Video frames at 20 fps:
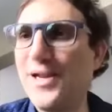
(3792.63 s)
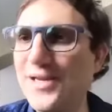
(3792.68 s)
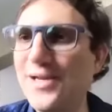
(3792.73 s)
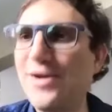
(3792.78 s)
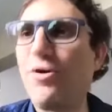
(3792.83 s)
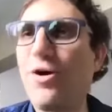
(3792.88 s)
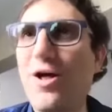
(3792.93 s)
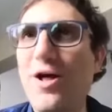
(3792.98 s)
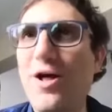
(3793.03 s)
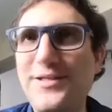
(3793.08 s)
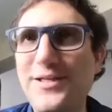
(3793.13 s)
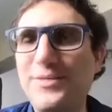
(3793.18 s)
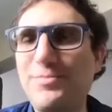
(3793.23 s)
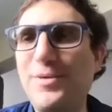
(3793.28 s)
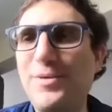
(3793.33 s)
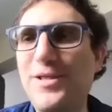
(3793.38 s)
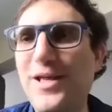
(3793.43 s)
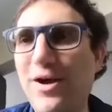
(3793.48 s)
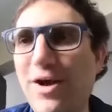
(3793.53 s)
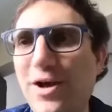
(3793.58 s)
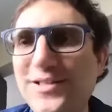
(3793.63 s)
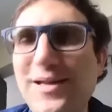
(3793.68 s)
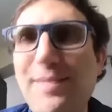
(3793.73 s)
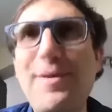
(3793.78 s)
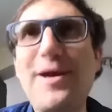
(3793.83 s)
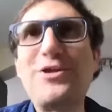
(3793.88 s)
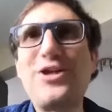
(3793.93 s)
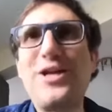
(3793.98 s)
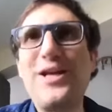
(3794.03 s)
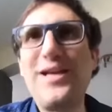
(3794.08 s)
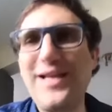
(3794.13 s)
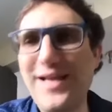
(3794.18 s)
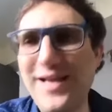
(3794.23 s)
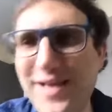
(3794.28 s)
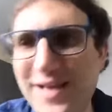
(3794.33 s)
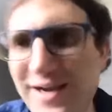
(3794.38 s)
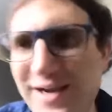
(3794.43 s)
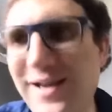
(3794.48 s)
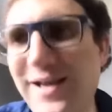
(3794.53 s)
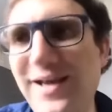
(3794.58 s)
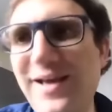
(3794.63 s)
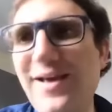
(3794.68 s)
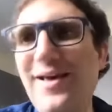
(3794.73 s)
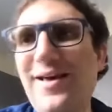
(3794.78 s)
context, but there are some actually legally